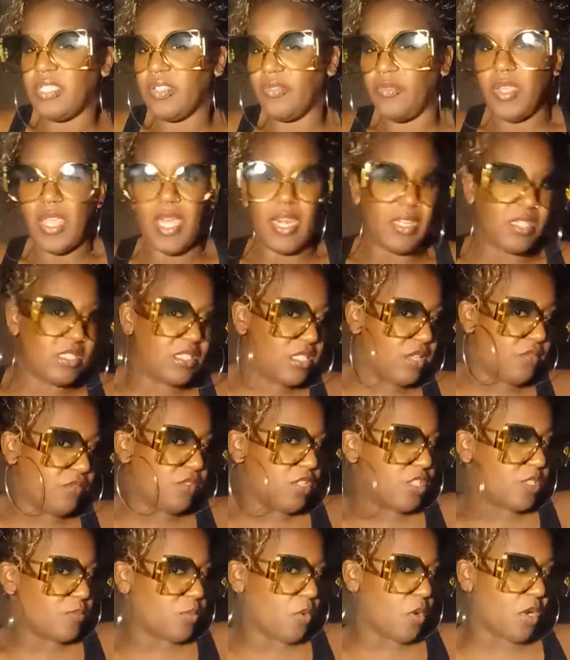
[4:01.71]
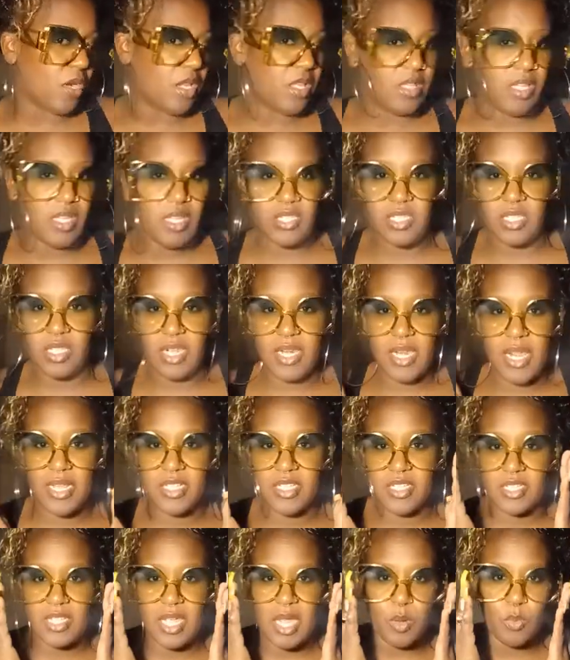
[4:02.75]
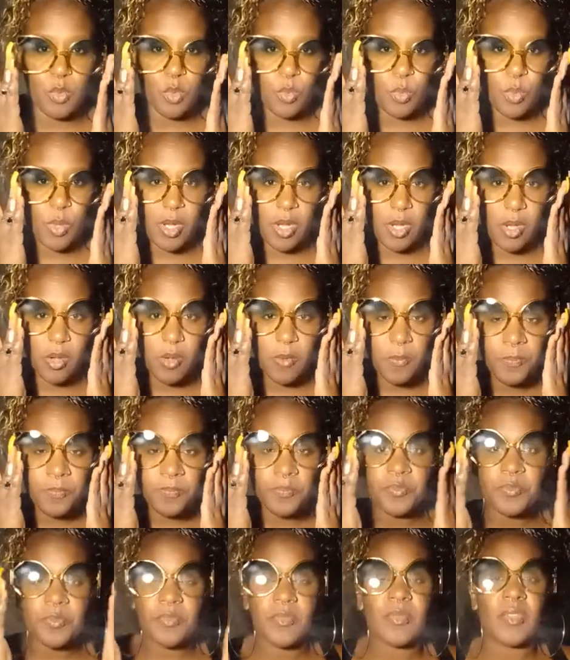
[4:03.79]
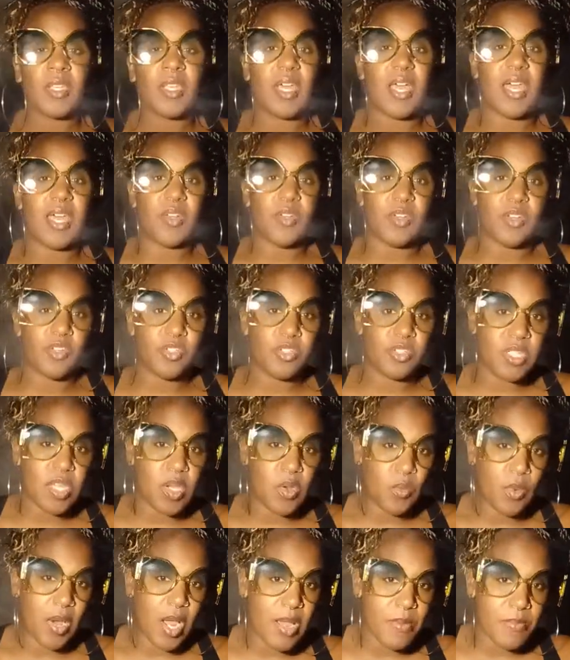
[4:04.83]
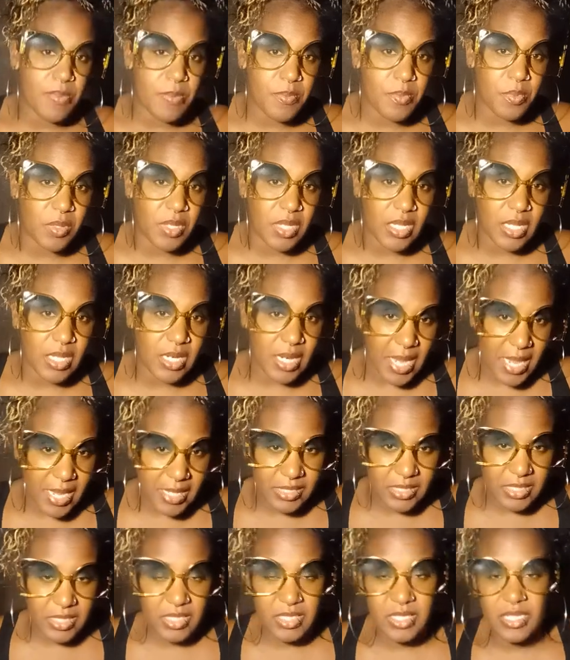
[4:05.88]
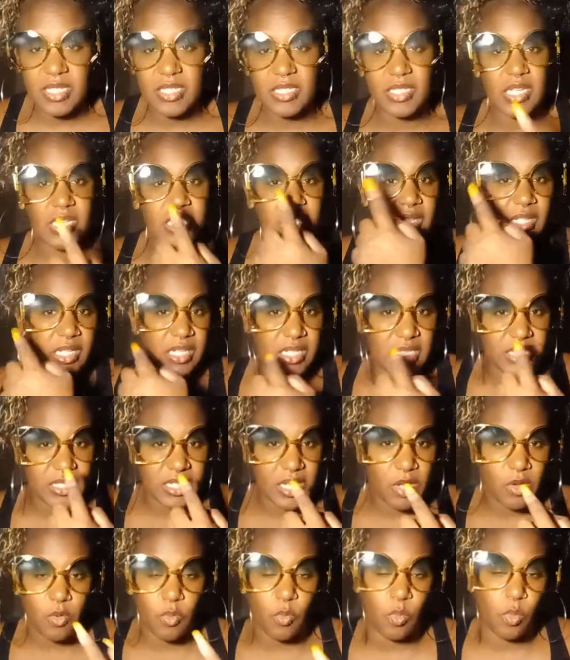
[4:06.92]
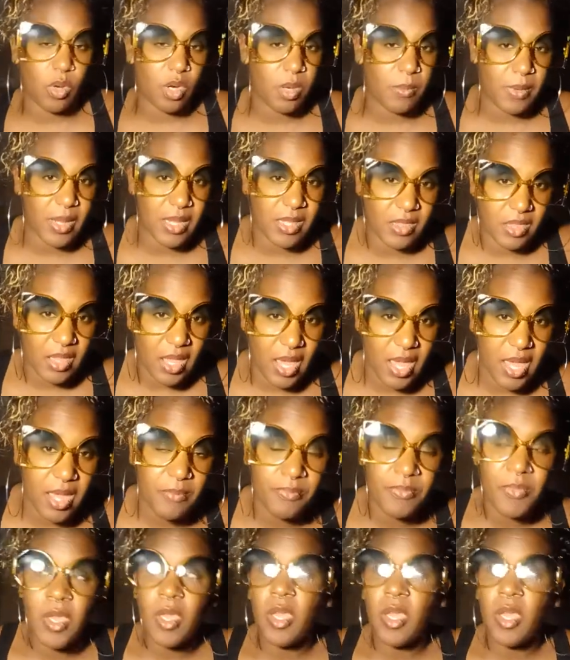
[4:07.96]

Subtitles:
If we had a 70s party, these are the glasses I would wear. I don't understand why people get glasses and take the lens out and wear them like that.